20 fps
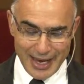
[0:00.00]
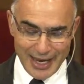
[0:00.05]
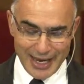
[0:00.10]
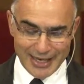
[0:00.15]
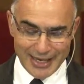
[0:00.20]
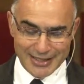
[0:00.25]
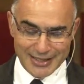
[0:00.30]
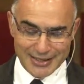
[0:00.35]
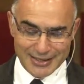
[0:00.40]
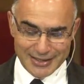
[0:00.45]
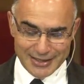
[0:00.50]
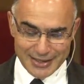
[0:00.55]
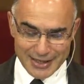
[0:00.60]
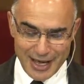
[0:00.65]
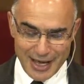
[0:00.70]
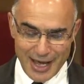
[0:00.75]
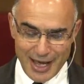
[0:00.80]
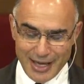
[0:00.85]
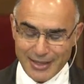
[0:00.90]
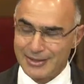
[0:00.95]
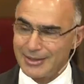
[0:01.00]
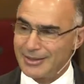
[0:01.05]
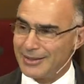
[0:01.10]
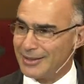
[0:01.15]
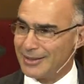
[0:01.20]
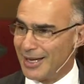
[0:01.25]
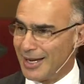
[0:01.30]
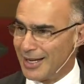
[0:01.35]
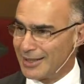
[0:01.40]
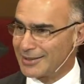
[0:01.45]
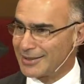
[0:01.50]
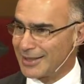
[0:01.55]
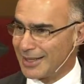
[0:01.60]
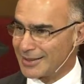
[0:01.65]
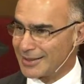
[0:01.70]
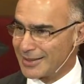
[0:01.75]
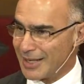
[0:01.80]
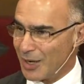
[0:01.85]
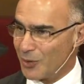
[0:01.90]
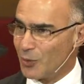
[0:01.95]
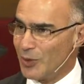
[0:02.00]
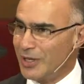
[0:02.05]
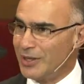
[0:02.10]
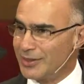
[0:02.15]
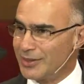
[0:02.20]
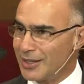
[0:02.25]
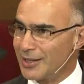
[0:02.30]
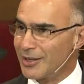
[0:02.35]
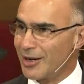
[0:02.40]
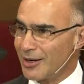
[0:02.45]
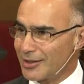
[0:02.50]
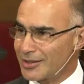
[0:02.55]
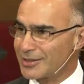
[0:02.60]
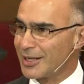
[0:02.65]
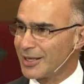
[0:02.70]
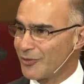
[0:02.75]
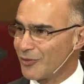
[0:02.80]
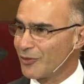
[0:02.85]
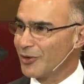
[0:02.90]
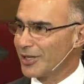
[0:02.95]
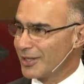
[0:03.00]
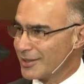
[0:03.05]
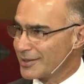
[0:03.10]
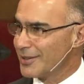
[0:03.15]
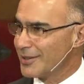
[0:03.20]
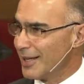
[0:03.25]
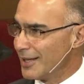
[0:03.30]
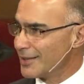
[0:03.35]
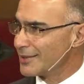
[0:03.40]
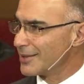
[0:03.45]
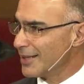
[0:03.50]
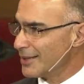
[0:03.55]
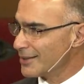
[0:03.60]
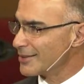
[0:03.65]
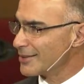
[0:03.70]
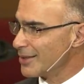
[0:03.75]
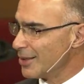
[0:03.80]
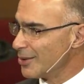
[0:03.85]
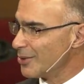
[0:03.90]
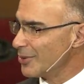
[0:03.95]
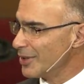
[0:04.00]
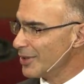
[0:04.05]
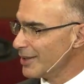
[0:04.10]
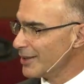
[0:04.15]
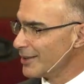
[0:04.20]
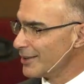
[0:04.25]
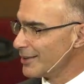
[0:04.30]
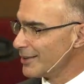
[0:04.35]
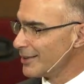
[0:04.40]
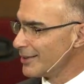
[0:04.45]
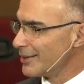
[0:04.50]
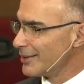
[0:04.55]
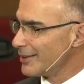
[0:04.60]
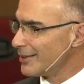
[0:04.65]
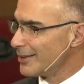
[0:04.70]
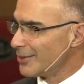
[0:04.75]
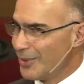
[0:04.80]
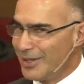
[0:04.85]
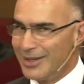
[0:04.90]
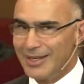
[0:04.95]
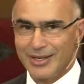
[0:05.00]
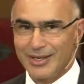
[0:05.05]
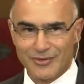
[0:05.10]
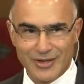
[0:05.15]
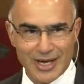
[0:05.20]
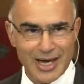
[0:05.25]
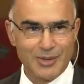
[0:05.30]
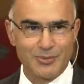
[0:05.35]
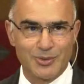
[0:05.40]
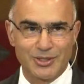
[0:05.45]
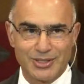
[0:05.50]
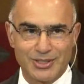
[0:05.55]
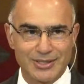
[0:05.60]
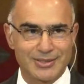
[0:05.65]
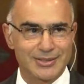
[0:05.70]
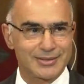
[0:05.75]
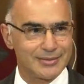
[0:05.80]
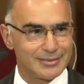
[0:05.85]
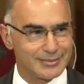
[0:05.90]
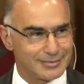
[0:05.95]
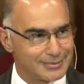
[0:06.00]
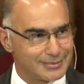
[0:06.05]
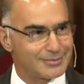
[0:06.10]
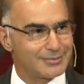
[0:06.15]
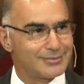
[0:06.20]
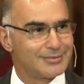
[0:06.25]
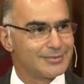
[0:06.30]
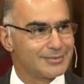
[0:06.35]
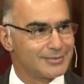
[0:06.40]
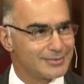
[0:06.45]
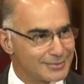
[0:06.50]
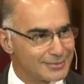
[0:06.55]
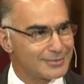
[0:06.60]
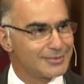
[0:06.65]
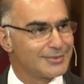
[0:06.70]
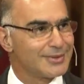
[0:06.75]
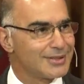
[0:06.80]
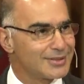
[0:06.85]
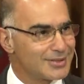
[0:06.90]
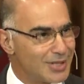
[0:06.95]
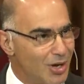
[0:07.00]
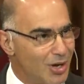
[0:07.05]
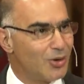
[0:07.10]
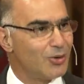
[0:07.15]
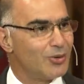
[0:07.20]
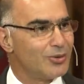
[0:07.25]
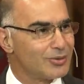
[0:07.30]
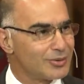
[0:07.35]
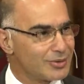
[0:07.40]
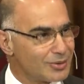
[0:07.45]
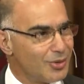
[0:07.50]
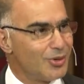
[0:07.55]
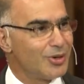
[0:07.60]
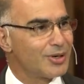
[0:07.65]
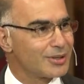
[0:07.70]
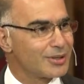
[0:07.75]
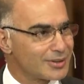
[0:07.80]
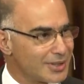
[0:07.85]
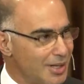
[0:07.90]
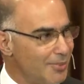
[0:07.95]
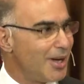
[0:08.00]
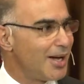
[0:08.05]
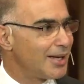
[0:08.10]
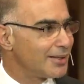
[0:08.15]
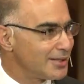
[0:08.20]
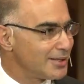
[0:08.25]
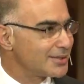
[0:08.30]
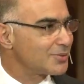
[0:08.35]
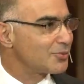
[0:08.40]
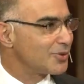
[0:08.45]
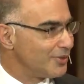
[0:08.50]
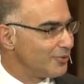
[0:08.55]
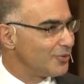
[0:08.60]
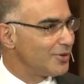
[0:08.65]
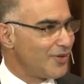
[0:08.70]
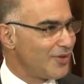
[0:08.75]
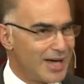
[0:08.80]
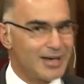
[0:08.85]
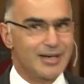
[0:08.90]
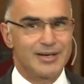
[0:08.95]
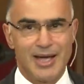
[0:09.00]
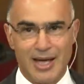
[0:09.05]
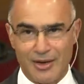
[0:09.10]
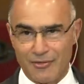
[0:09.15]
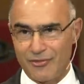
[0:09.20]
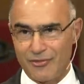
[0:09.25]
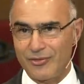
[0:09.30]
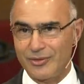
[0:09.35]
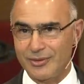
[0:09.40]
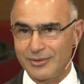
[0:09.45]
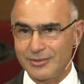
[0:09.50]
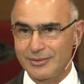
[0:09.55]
It is not nonsense. Now, we think our suffering is nonsense, don't we? We think if God would just, let's go. Lord, come on. We've had enough.